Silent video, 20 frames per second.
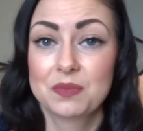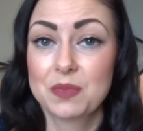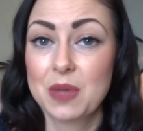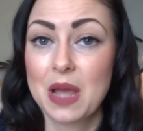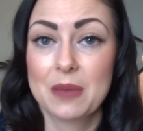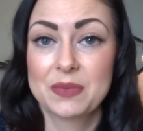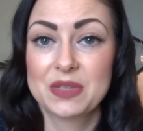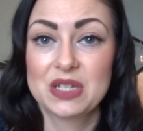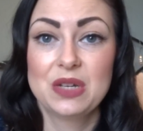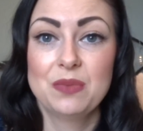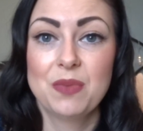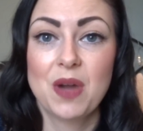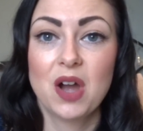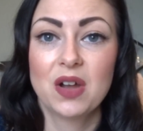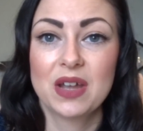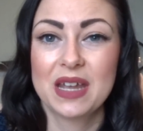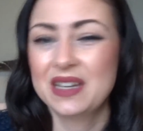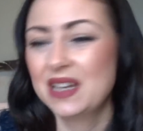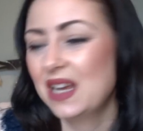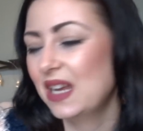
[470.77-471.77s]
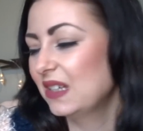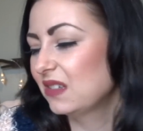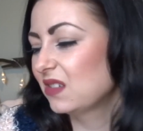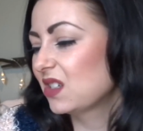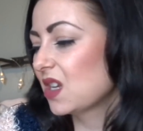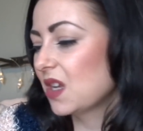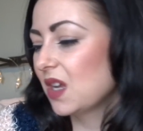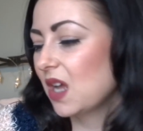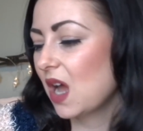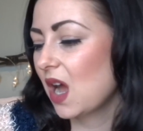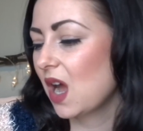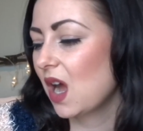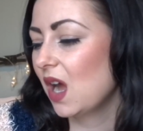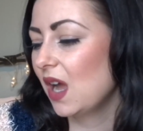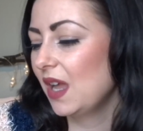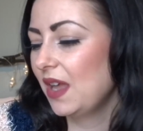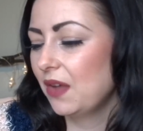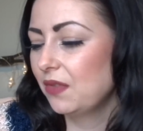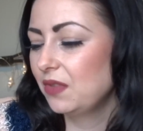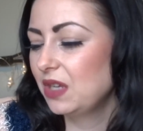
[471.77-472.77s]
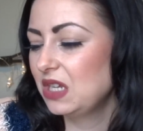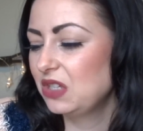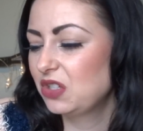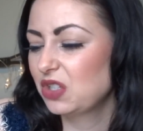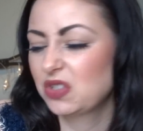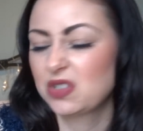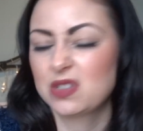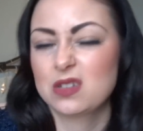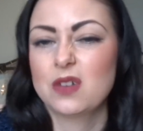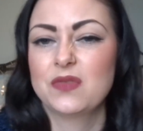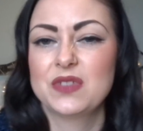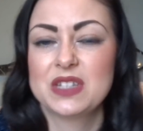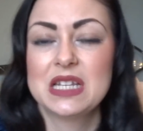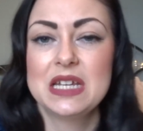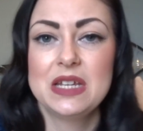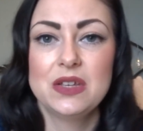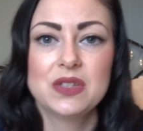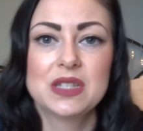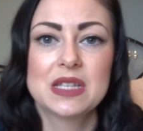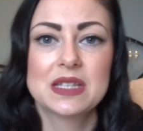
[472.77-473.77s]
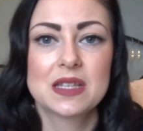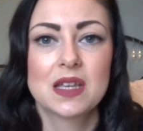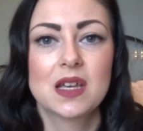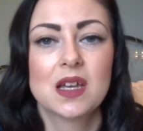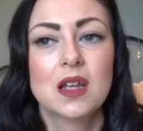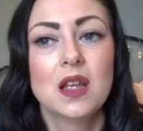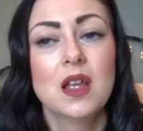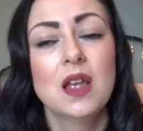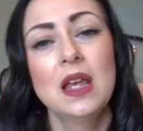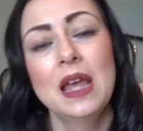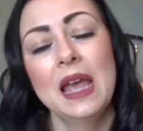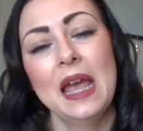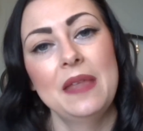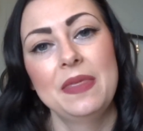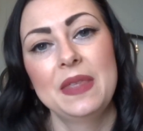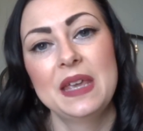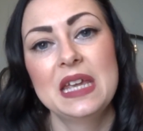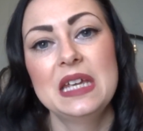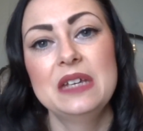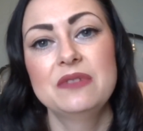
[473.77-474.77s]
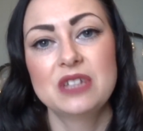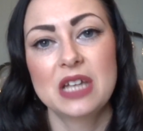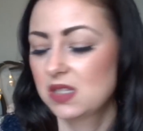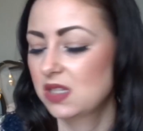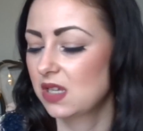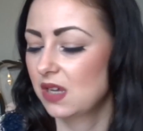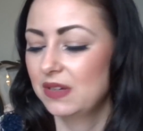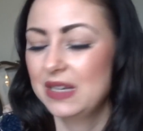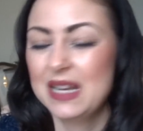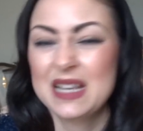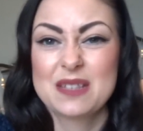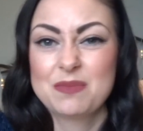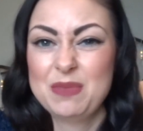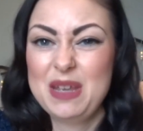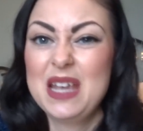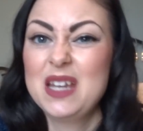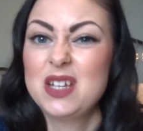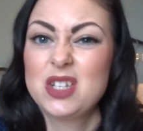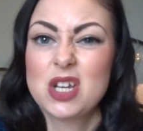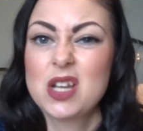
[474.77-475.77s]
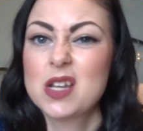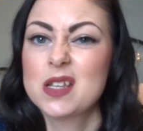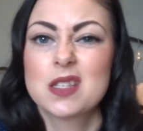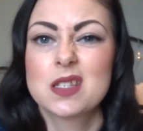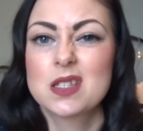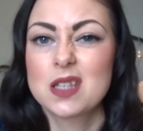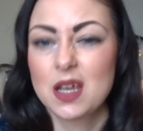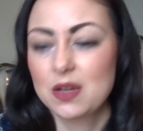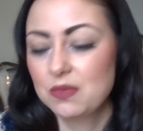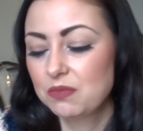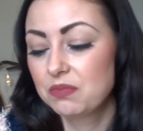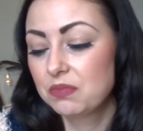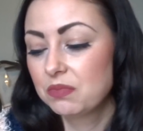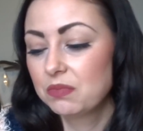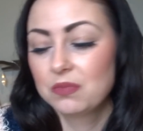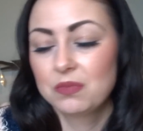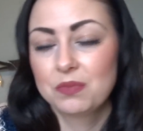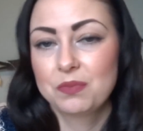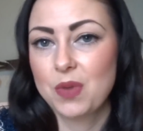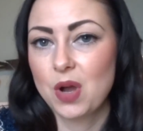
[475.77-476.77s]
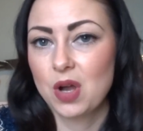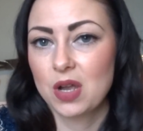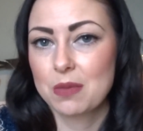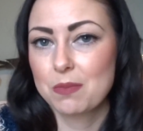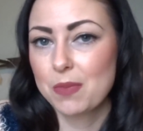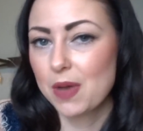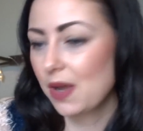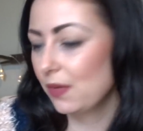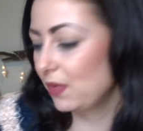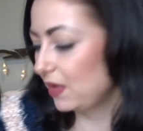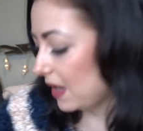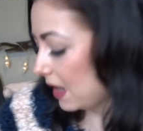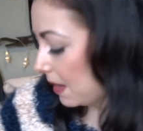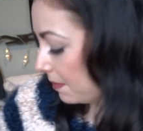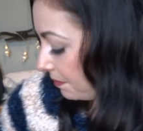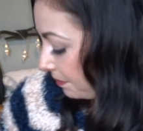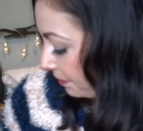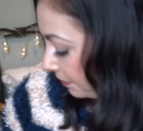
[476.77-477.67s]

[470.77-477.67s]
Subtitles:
Absolute bargain. And I only just obviously use this in the evening, so it lasts me ages, so bargain buy with that.